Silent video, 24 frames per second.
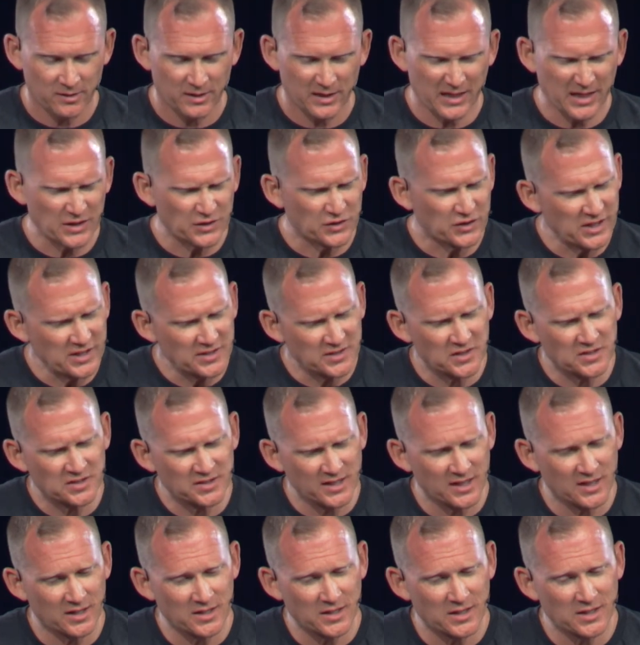And Jesus
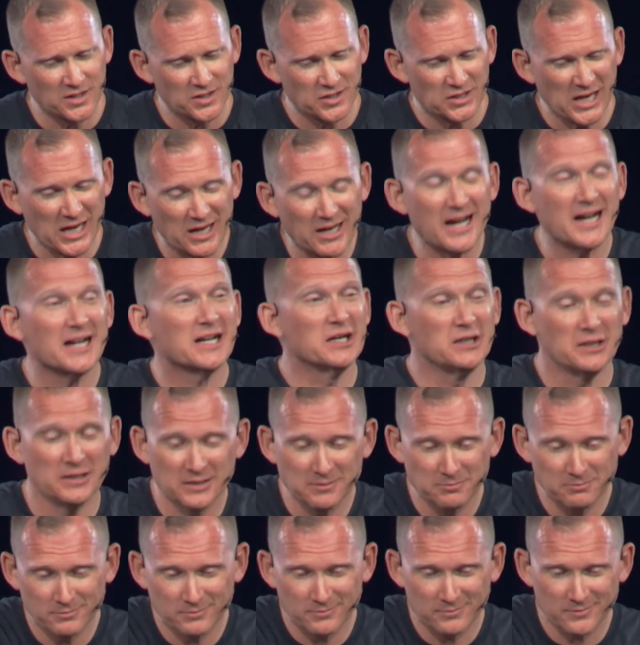said, Shall I
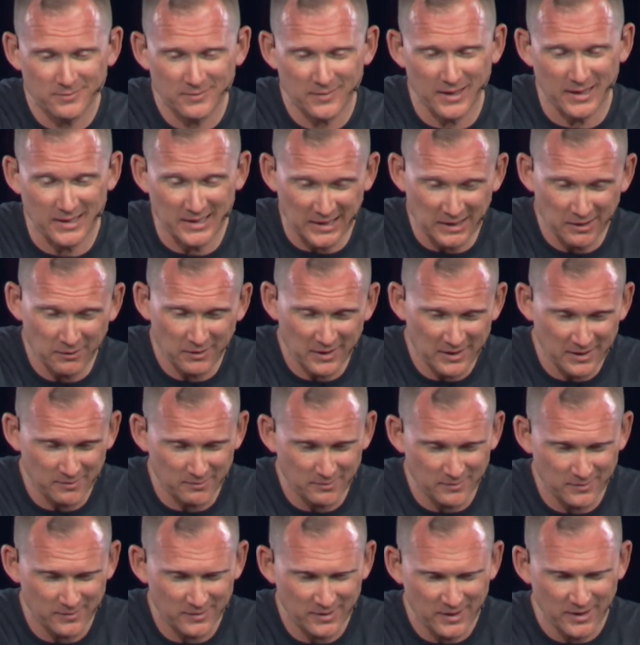come and heal
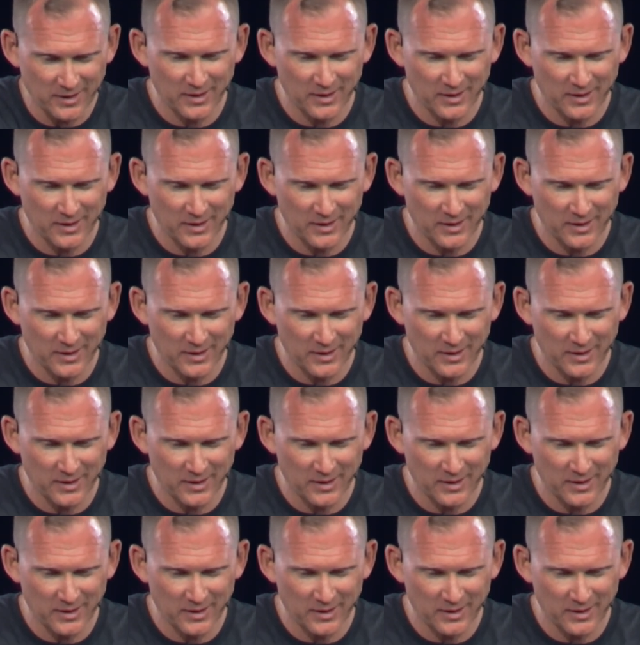him?